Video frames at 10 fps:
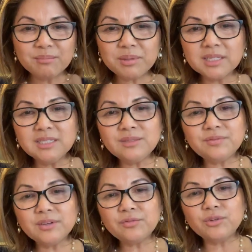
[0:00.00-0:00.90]
please
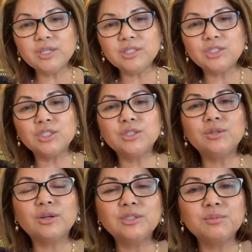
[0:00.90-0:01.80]
feel free to
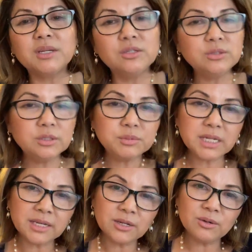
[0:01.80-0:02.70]
go to my YouTube
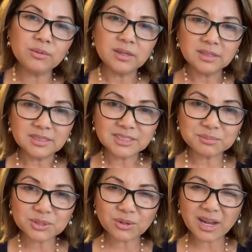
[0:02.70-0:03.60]
channel,
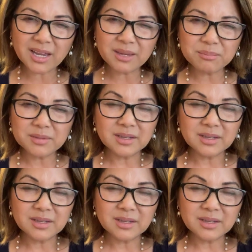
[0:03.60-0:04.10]
subscribe,